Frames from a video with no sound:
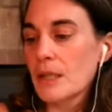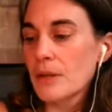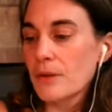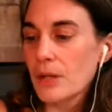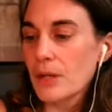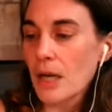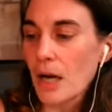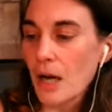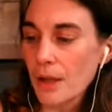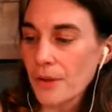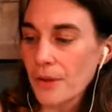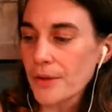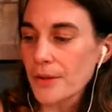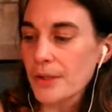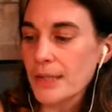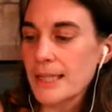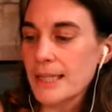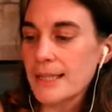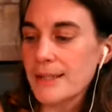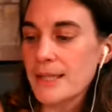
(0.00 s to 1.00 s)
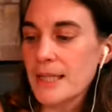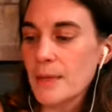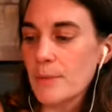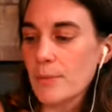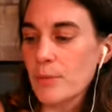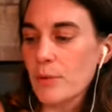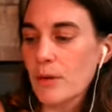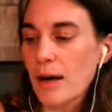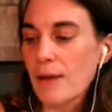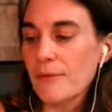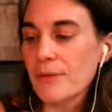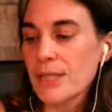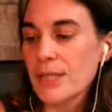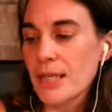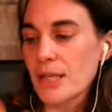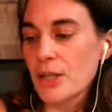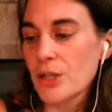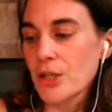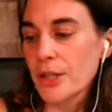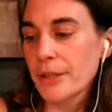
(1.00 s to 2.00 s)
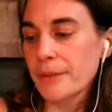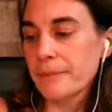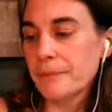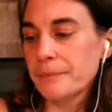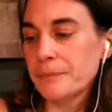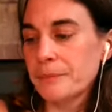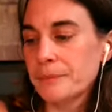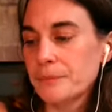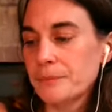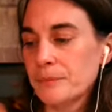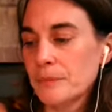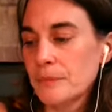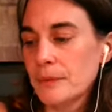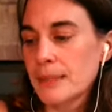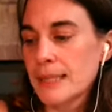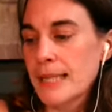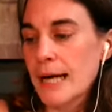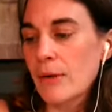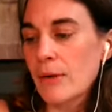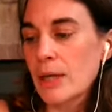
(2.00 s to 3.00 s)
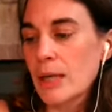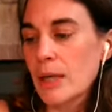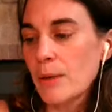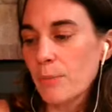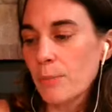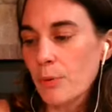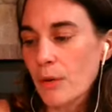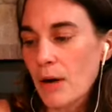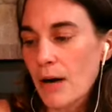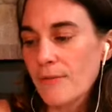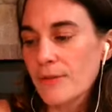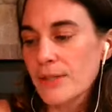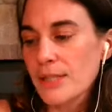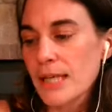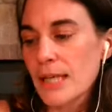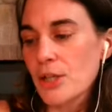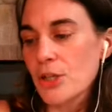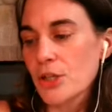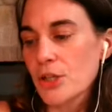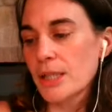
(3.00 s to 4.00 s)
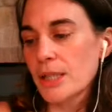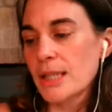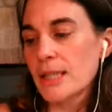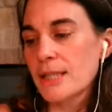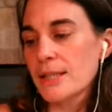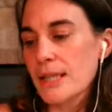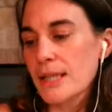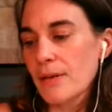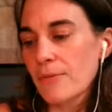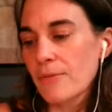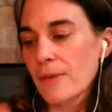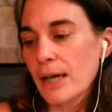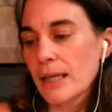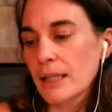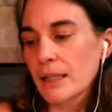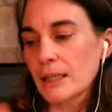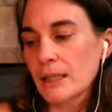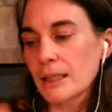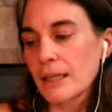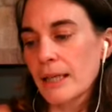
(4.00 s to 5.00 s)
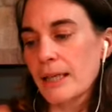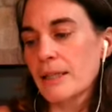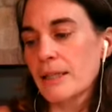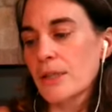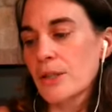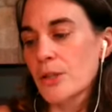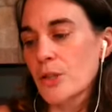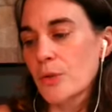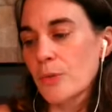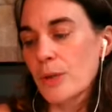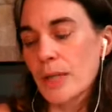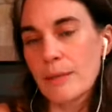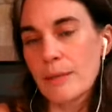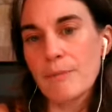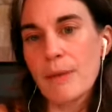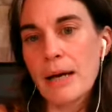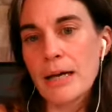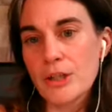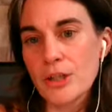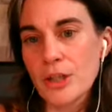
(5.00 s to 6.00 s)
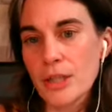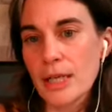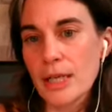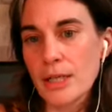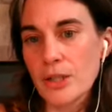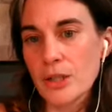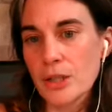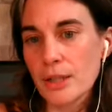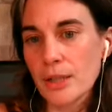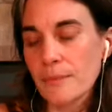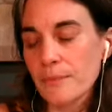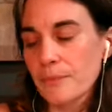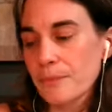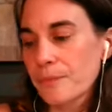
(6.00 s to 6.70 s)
The other is improvisation. Now, improvisation is directly linked to imagination.